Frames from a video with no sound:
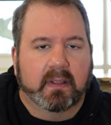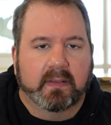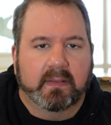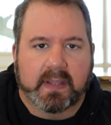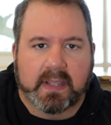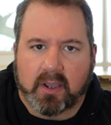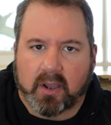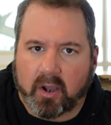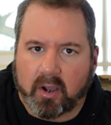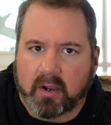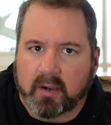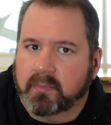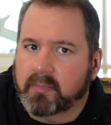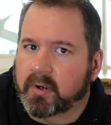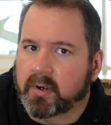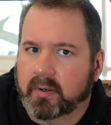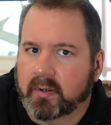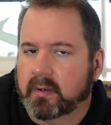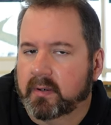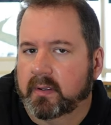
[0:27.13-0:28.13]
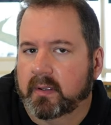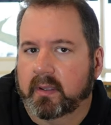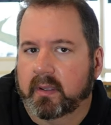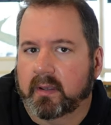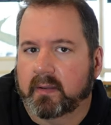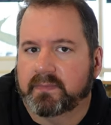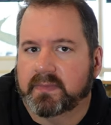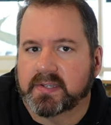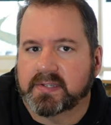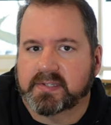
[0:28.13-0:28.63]
the armor
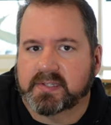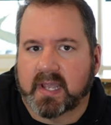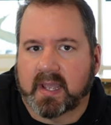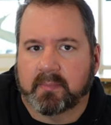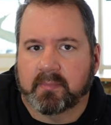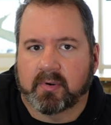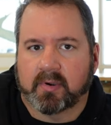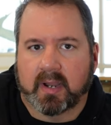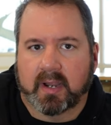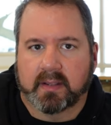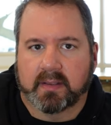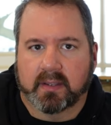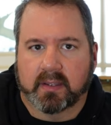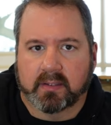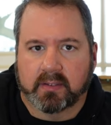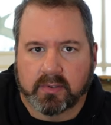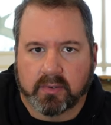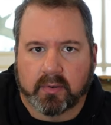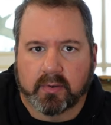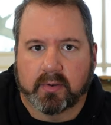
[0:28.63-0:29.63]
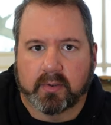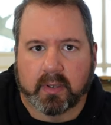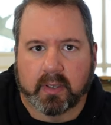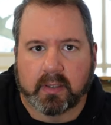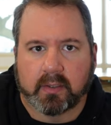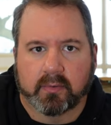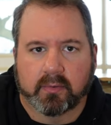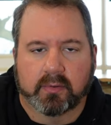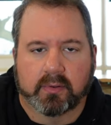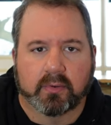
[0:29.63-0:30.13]
of the samurai, the
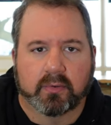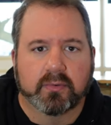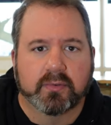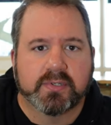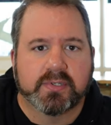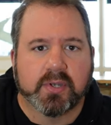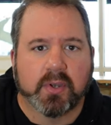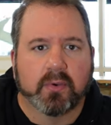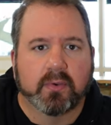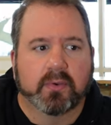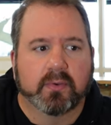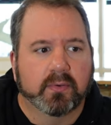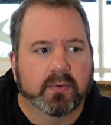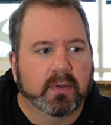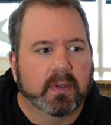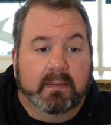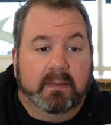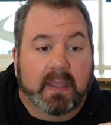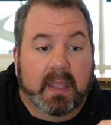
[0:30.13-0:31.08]
yoroi or the gusoku.